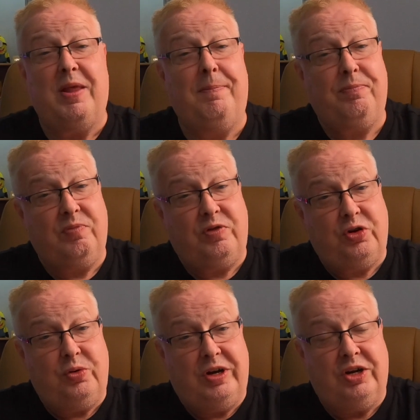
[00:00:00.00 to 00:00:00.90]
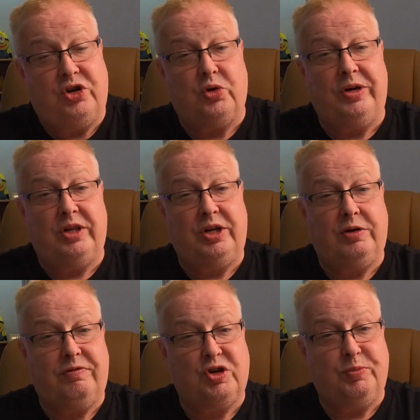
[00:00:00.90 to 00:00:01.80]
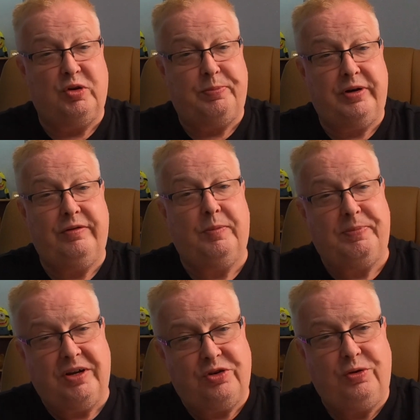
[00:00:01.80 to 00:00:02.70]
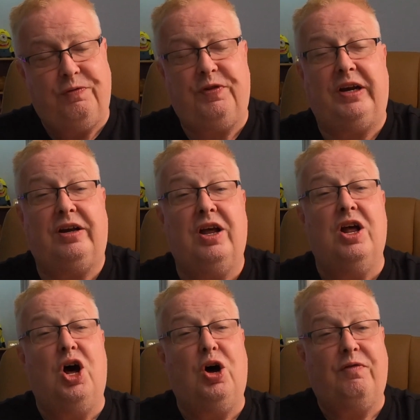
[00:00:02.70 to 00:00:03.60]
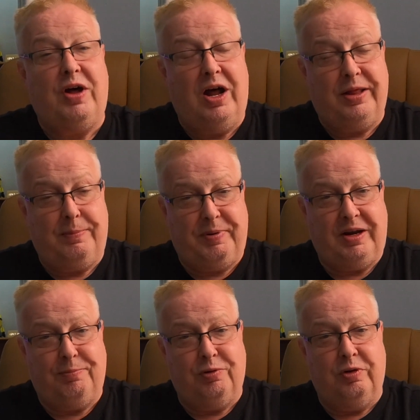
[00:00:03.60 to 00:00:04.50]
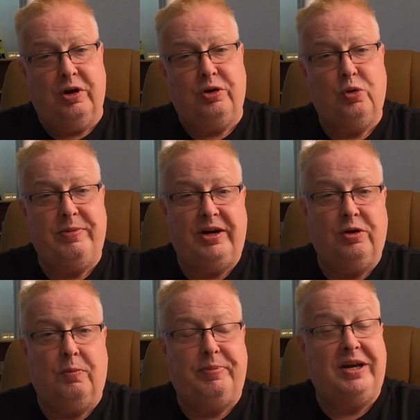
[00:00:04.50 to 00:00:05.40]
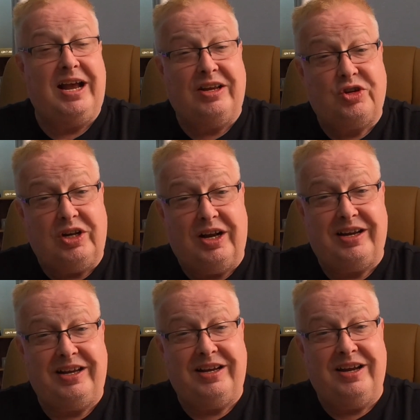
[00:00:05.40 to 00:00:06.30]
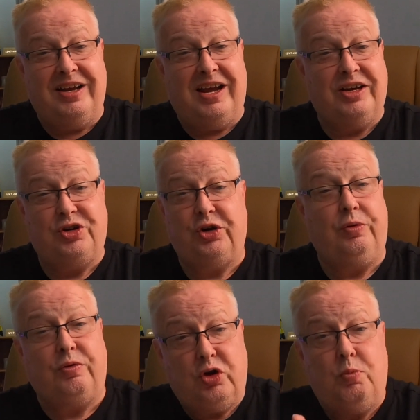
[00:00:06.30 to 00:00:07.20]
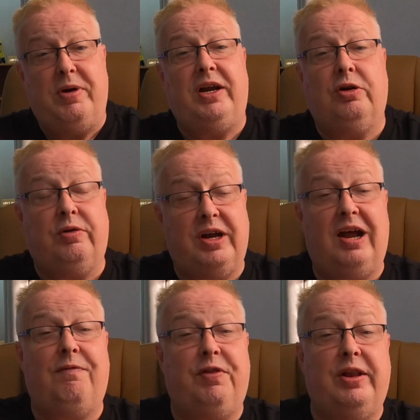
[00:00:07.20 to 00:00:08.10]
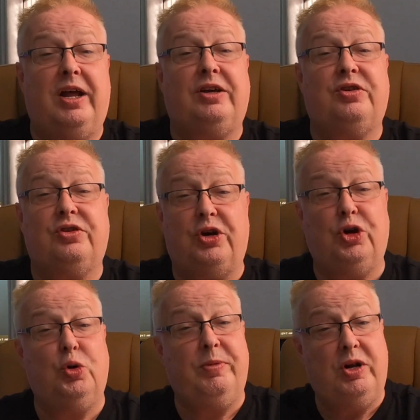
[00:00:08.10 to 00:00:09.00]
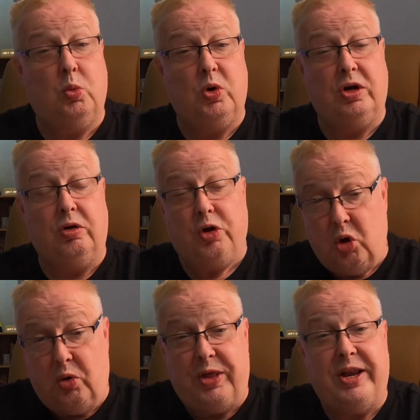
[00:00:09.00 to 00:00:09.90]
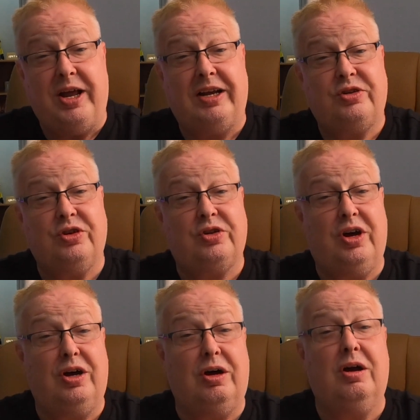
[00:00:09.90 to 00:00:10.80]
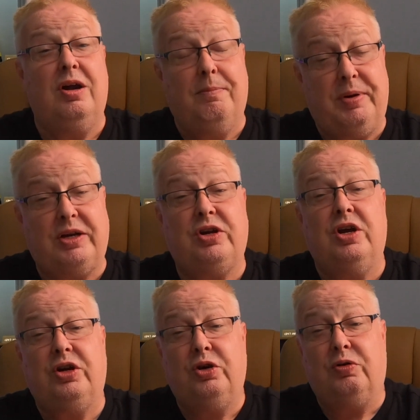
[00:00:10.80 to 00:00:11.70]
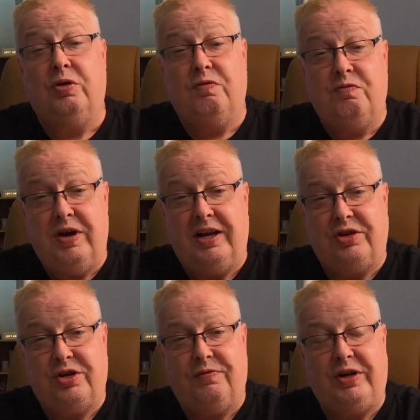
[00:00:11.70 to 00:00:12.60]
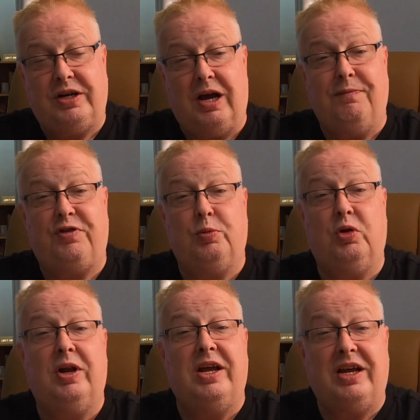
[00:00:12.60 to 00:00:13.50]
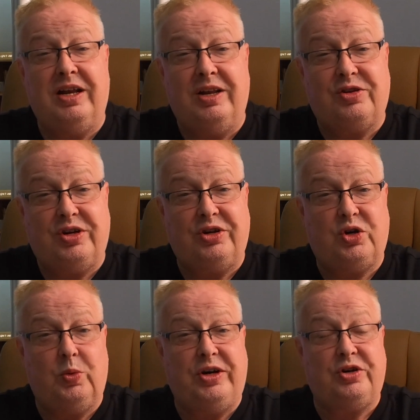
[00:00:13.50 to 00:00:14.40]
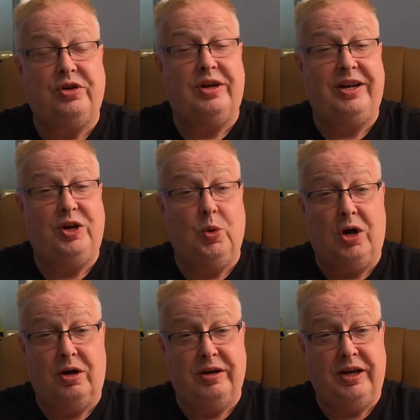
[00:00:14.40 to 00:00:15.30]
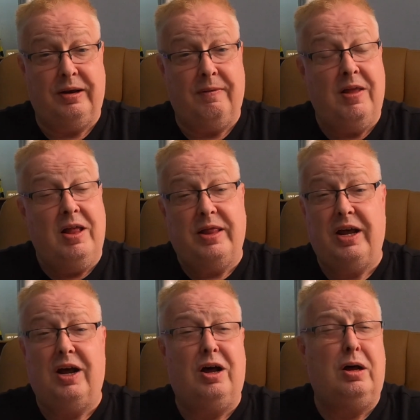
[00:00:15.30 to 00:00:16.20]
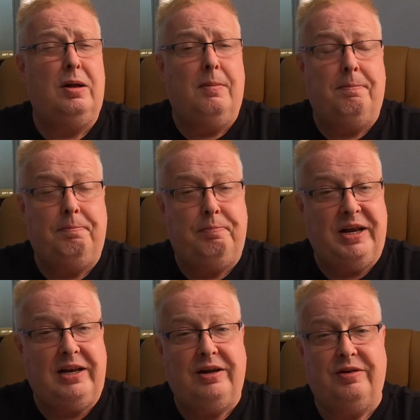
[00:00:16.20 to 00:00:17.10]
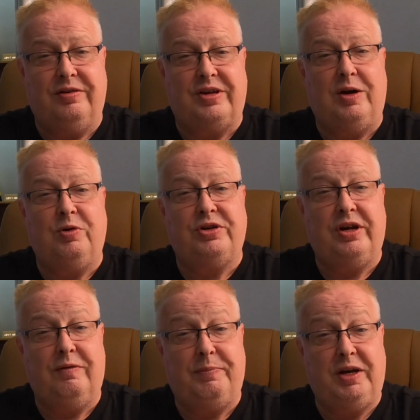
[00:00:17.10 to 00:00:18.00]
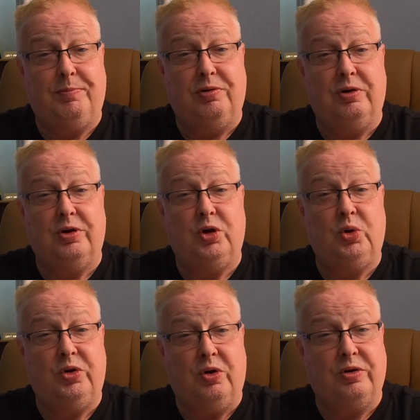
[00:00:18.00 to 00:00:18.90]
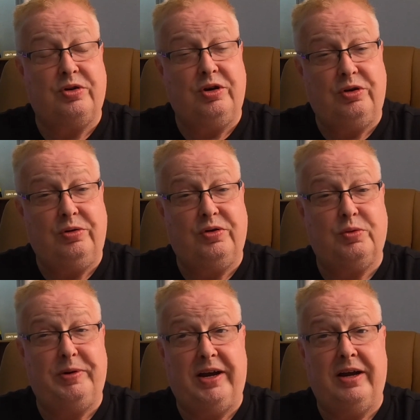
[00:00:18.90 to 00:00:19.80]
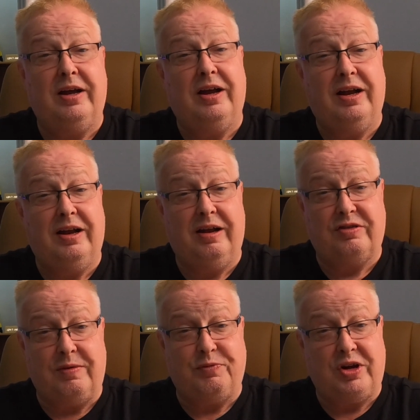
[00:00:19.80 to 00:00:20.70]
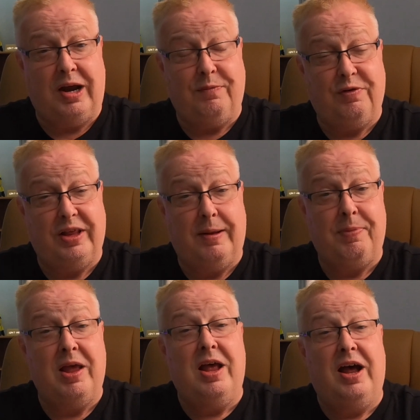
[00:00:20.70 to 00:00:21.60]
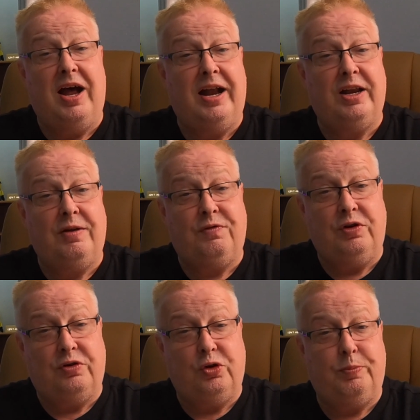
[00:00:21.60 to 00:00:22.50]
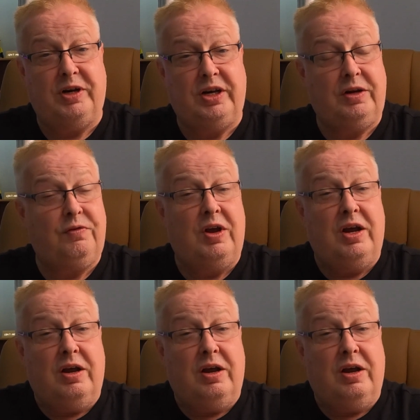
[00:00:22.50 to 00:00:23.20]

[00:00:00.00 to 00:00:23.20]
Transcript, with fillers: um, do enjoy the Christmas period, but do think of other people who may not be as lucky as you. You may not have the nicest home in the world or the nicest car, but you're relatively comfortable in the situation that you are in. There are billions, I would say, of people who not. So do spare some time for them. And if you do believe,